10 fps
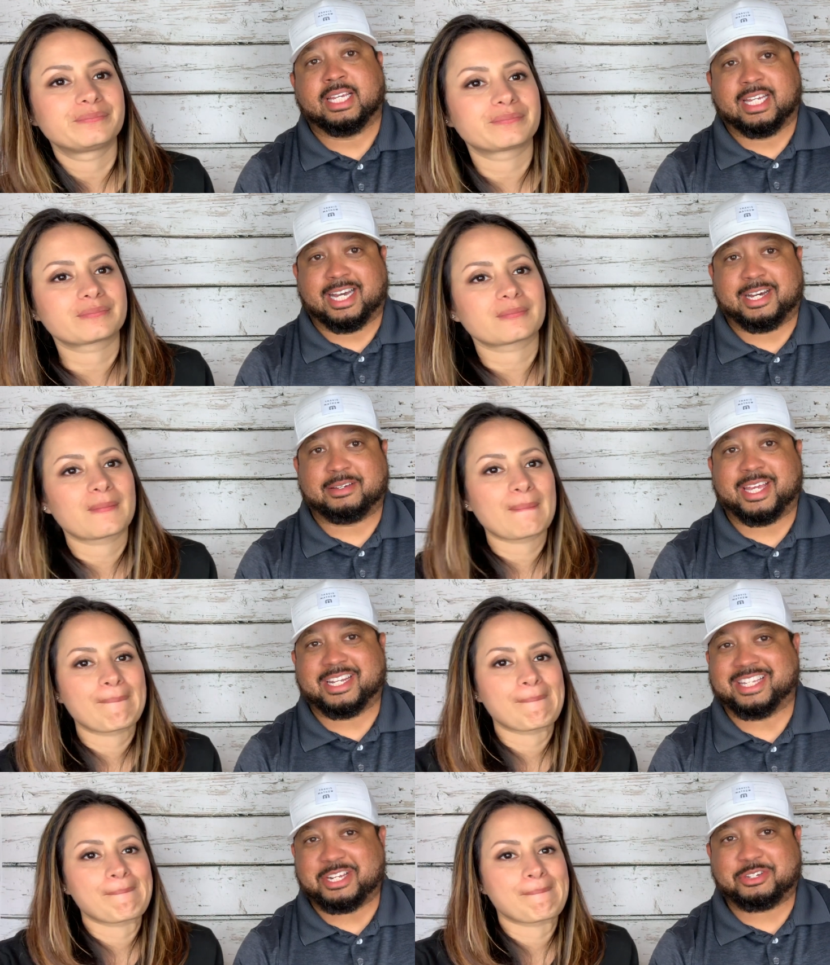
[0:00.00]
Speaker 1: Uh, and
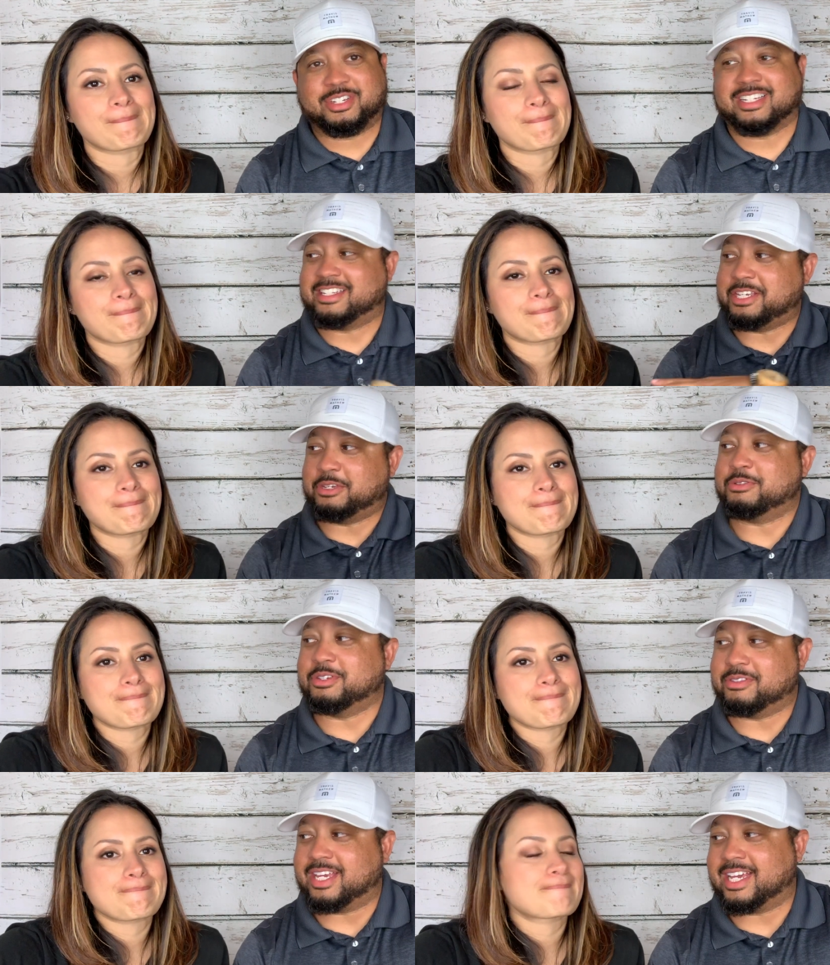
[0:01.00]
it's interesting to see you do
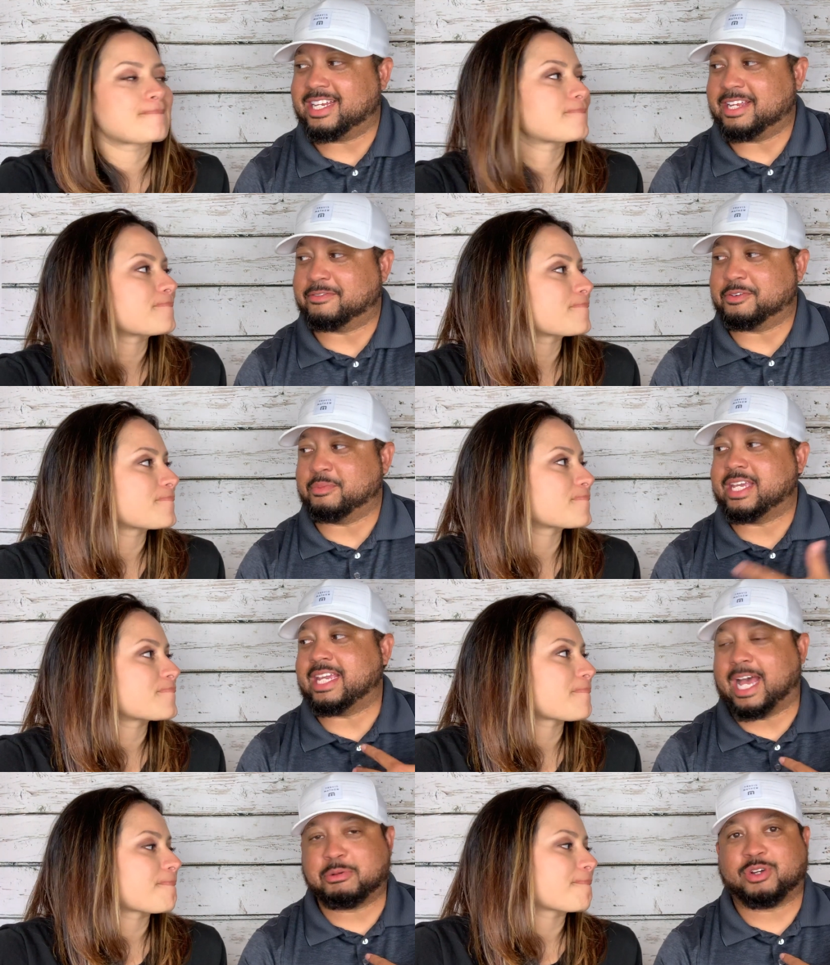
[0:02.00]
that. And for me,
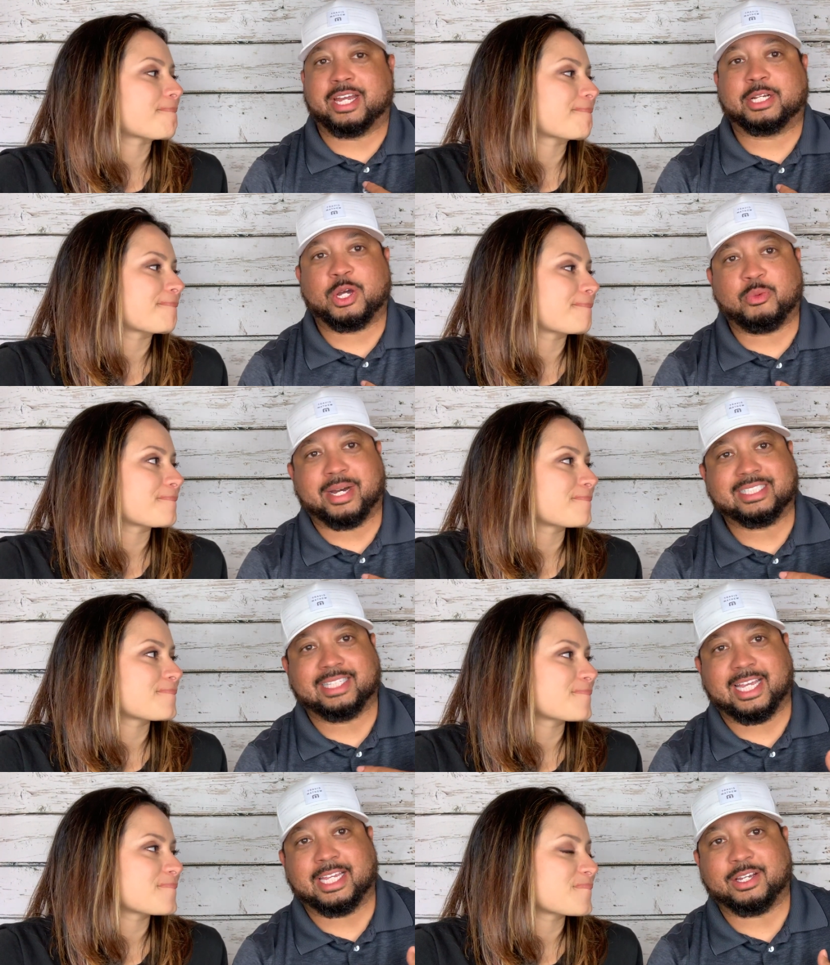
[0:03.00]
I'm trying to cope by
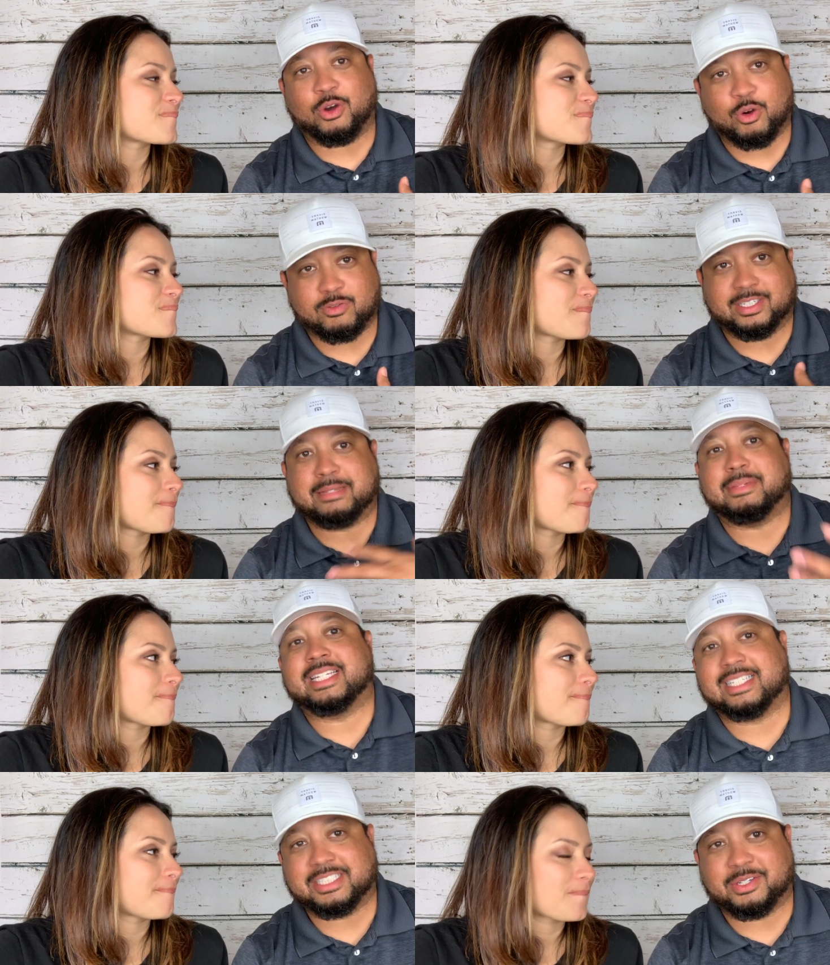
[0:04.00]
staying overly
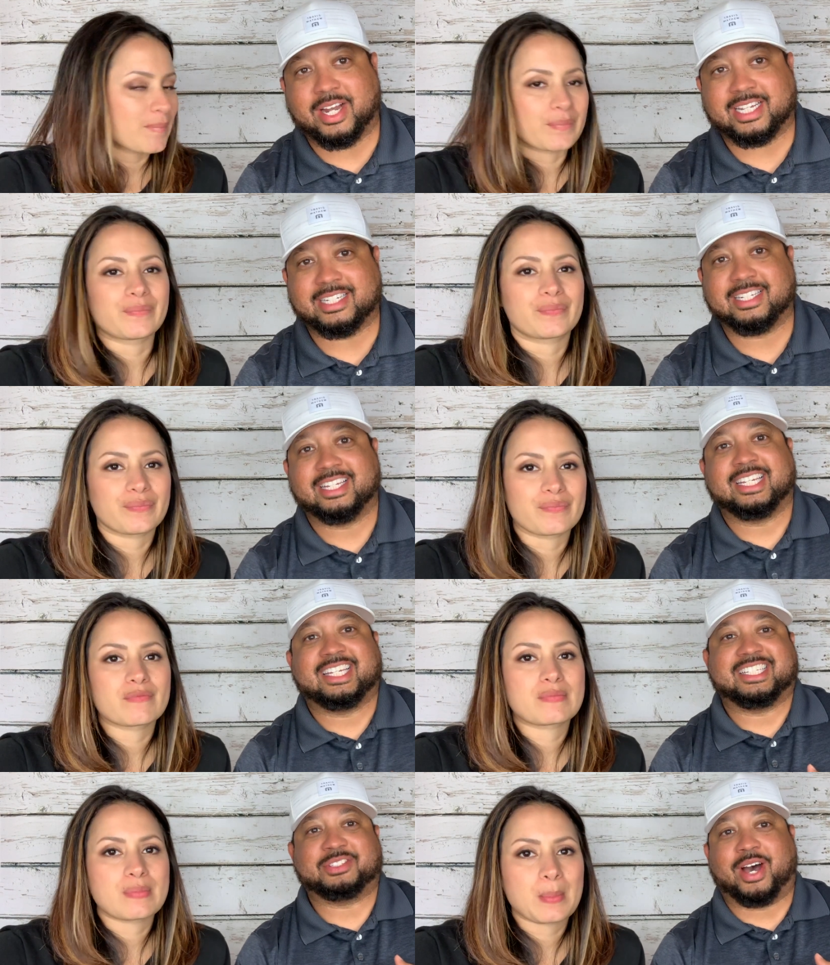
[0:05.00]
busy so I can,
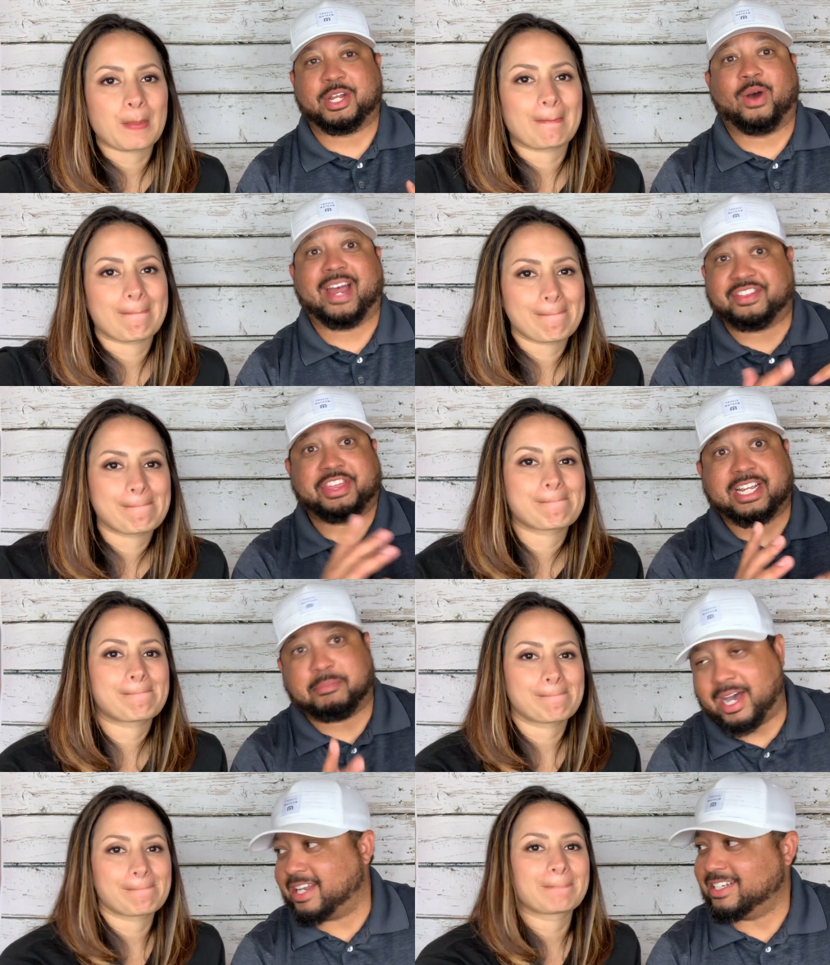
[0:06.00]
so I don't have to think
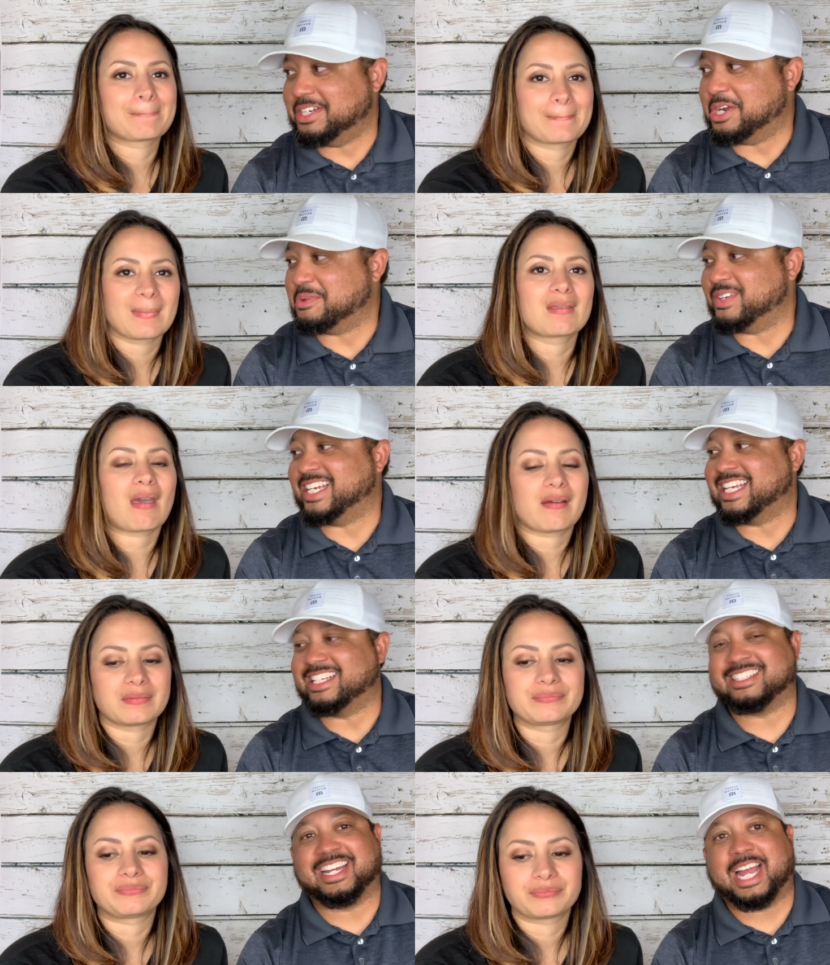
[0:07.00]
about it. You know what I mean? Yeah.
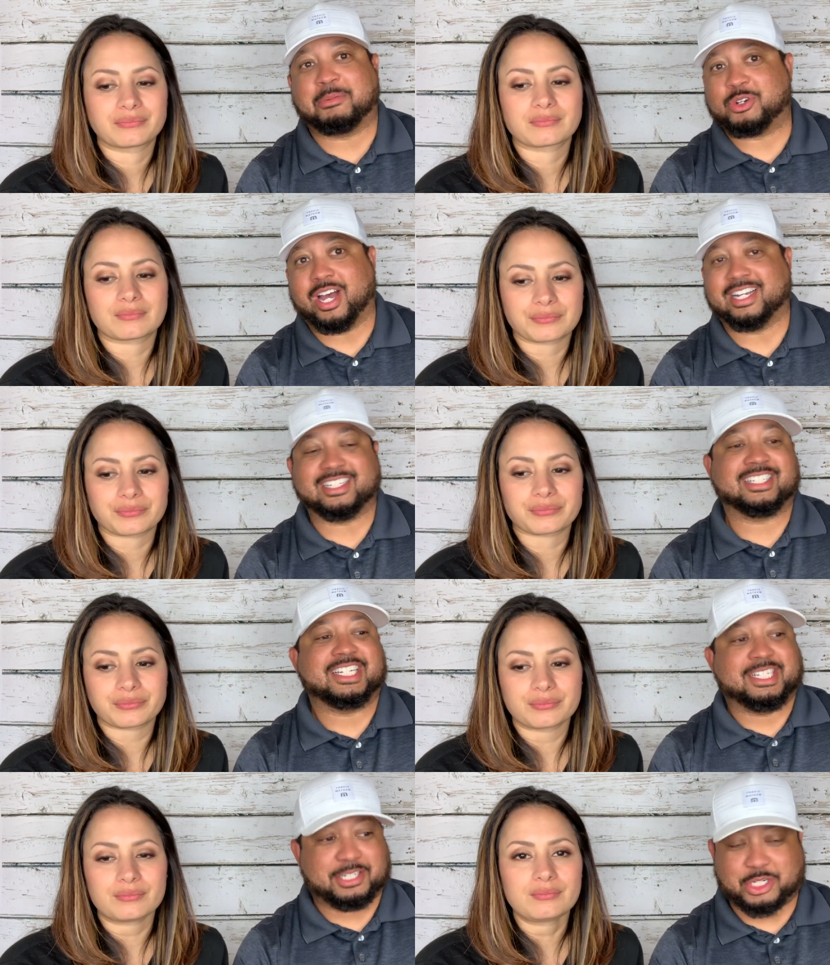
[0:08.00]
It's like I'm trying to
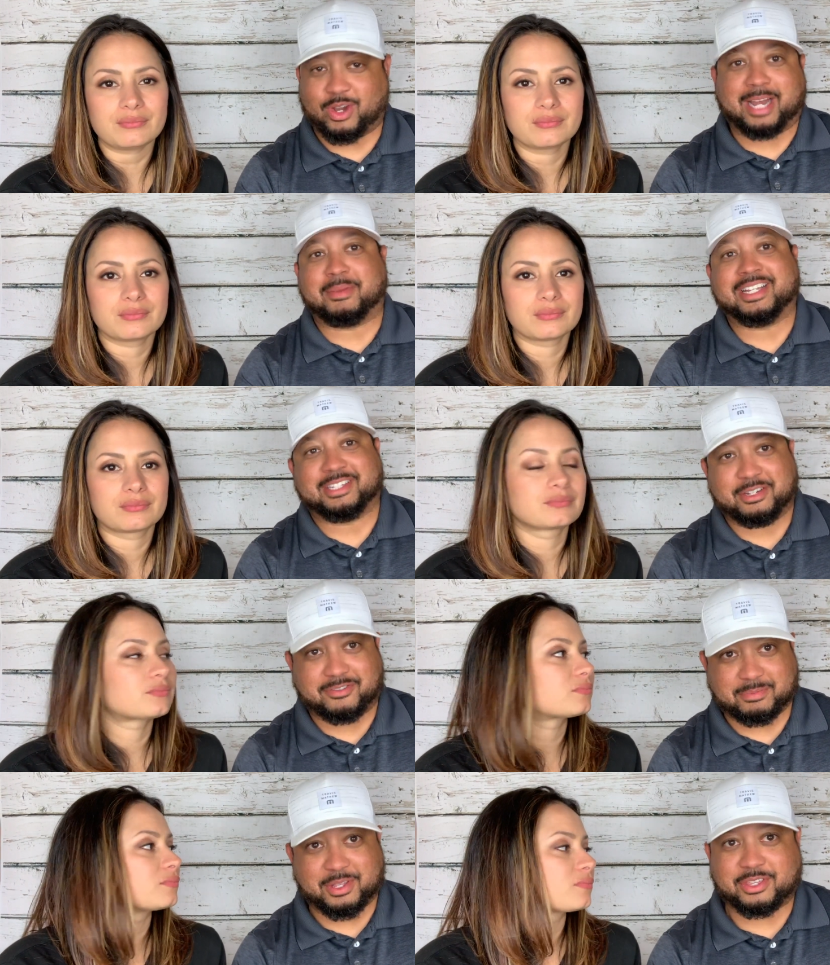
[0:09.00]
distract myself
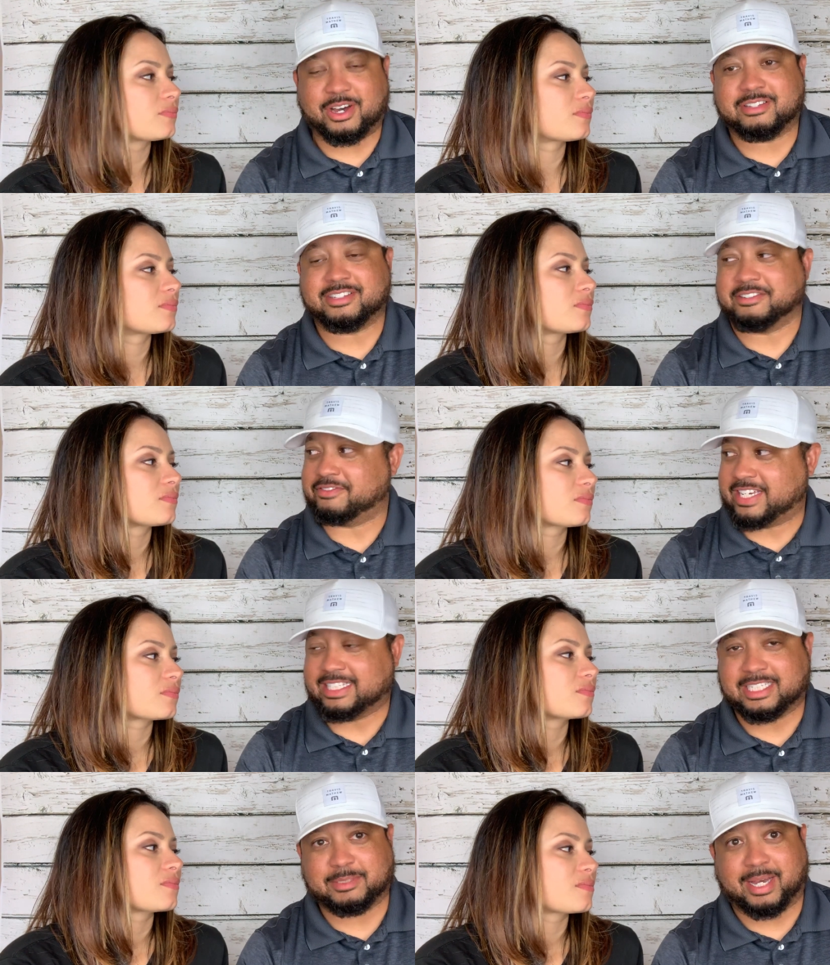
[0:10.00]
from the thoughts and the
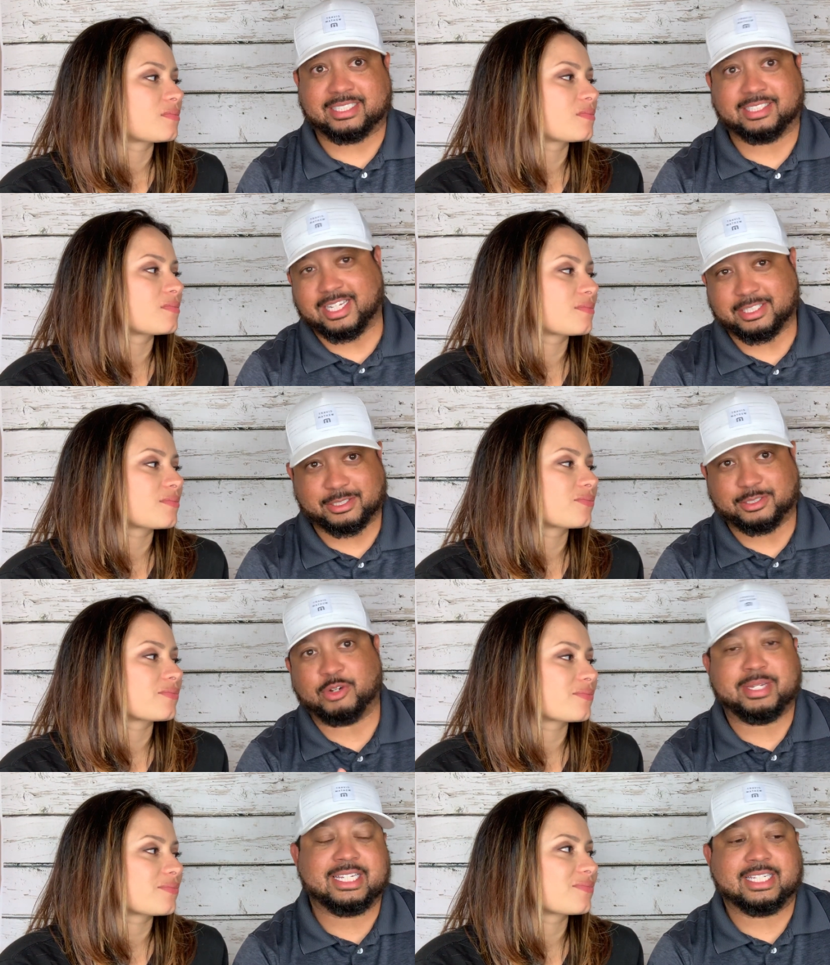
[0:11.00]
feelings by staying so
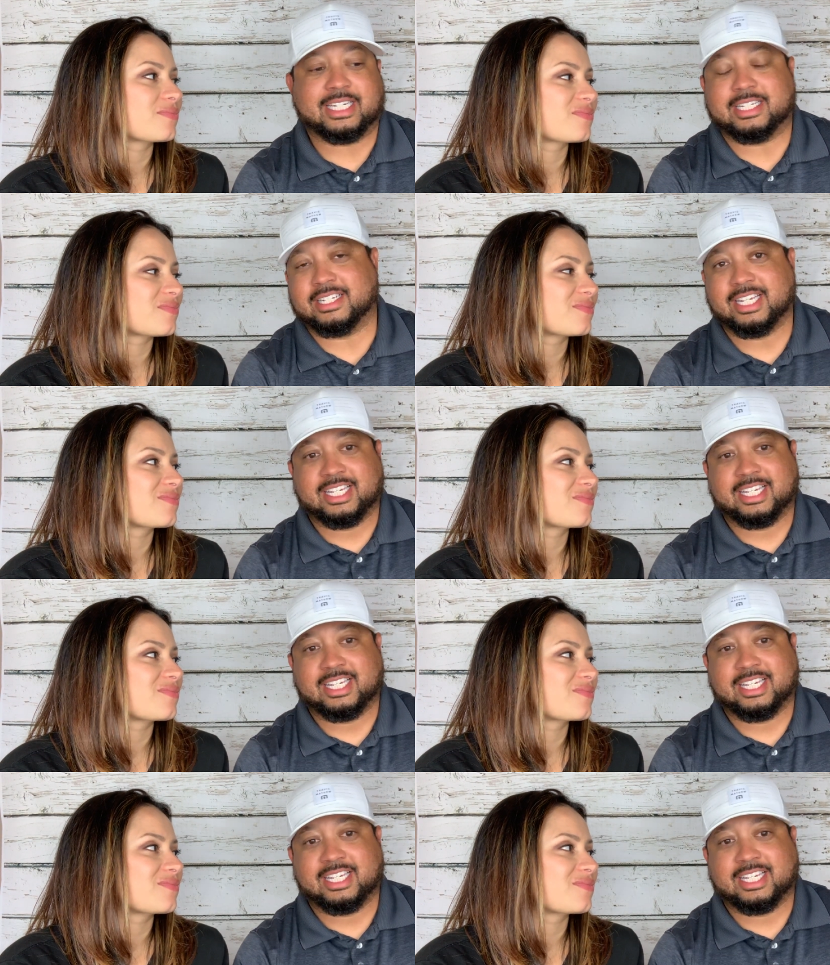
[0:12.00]
busy. And